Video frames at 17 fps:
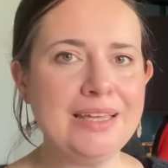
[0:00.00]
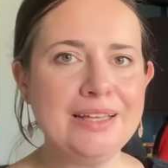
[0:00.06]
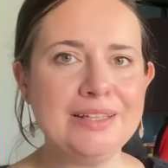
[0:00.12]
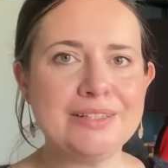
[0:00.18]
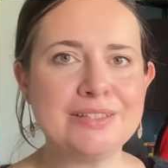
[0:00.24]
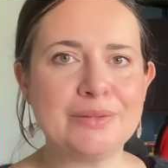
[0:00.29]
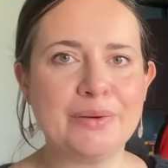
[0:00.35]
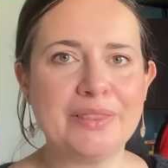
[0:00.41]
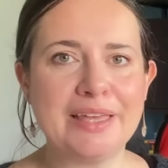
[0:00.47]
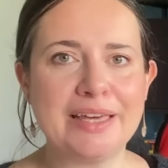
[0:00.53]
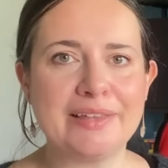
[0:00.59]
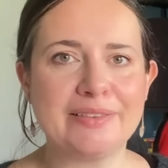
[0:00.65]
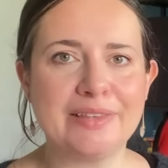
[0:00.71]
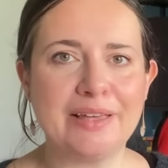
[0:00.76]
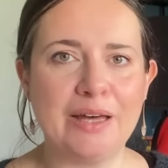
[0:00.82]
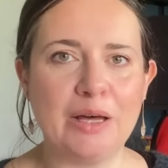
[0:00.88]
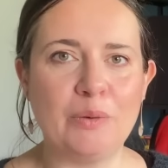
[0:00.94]
So I think
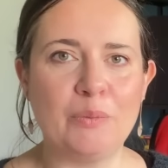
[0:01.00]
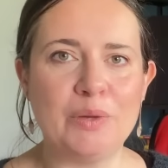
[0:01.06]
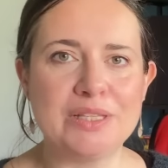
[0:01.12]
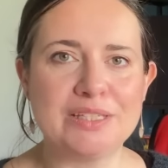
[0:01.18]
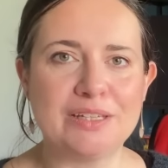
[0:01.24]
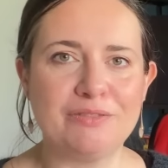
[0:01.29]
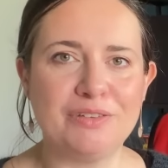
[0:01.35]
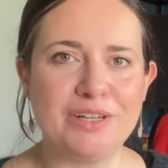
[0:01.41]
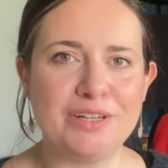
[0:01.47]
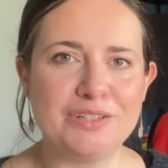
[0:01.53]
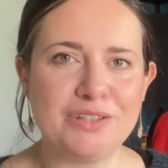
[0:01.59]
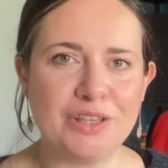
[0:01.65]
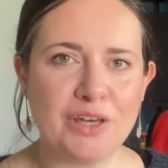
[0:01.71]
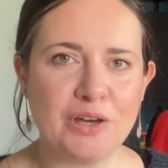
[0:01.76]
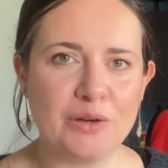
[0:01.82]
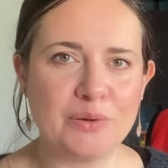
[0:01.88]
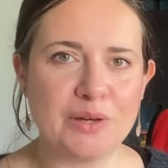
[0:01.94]
once I finish the
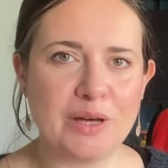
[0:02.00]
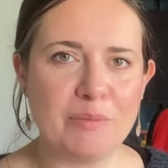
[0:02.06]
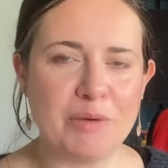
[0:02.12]
yoke,